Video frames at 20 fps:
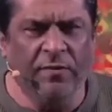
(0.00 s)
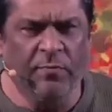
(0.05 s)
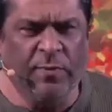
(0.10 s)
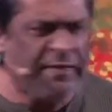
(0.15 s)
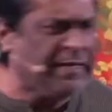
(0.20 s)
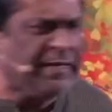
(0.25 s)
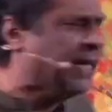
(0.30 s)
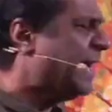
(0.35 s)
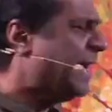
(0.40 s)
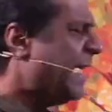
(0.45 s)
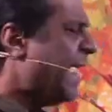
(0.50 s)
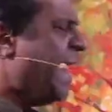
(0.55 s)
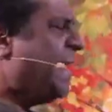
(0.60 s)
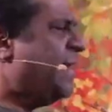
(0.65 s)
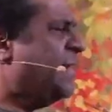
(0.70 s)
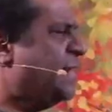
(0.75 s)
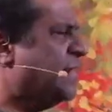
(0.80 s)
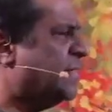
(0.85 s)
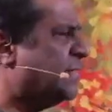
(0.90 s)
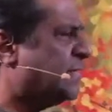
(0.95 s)
with
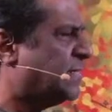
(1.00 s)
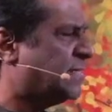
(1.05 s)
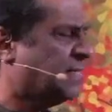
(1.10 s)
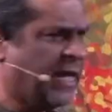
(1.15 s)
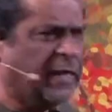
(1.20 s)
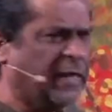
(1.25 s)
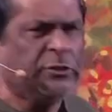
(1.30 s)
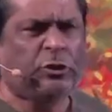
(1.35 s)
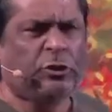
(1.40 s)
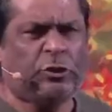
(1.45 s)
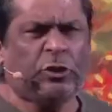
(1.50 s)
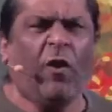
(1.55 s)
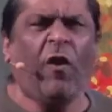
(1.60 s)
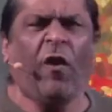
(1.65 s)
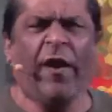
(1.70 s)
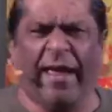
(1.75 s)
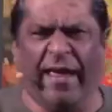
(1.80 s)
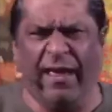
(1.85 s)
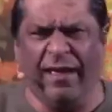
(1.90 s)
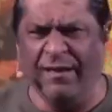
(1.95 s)
gladness and
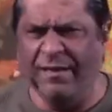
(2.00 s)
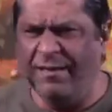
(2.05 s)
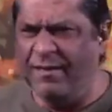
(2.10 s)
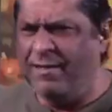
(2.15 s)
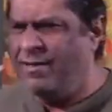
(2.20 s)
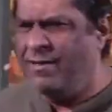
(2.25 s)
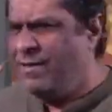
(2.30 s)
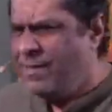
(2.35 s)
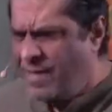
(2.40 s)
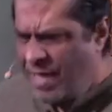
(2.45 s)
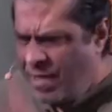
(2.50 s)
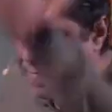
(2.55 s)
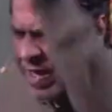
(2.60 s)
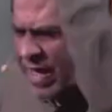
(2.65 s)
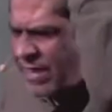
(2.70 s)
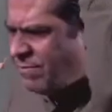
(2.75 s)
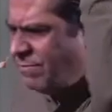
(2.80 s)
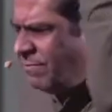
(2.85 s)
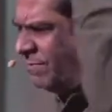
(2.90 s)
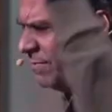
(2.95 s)
joy.
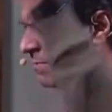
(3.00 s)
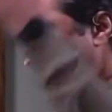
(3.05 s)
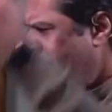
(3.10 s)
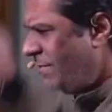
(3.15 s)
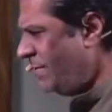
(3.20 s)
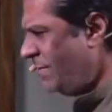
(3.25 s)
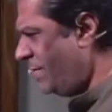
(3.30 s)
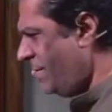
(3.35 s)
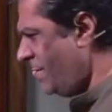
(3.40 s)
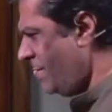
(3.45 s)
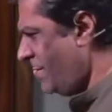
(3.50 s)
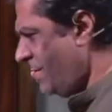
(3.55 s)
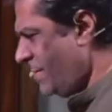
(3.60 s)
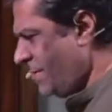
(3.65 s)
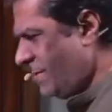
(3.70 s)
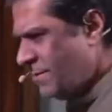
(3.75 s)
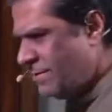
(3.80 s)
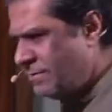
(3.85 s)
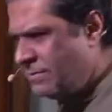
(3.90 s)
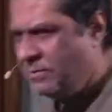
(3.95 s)
Amen?
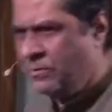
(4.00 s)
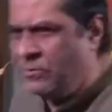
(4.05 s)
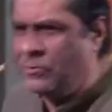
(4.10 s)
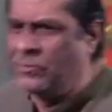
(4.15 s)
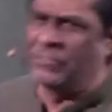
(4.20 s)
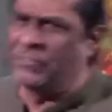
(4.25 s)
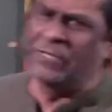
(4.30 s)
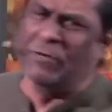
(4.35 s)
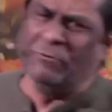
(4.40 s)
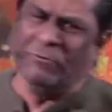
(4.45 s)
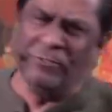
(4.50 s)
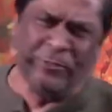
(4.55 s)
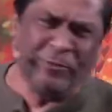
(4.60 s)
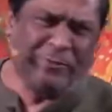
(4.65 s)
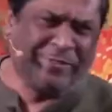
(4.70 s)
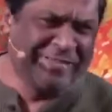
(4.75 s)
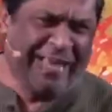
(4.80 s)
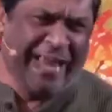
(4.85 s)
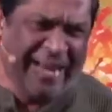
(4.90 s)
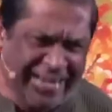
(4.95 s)
You sound so
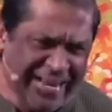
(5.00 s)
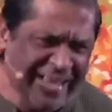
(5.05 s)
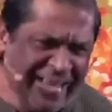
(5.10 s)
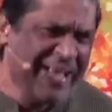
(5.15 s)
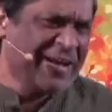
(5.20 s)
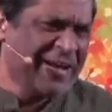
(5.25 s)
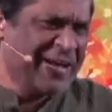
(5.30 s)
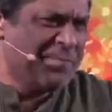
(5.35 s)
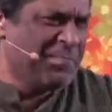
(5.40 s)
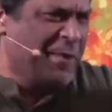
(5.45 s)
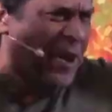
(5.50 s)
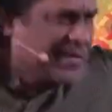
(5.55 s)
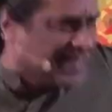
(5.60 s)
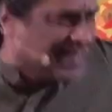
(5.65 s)
sad. Come on,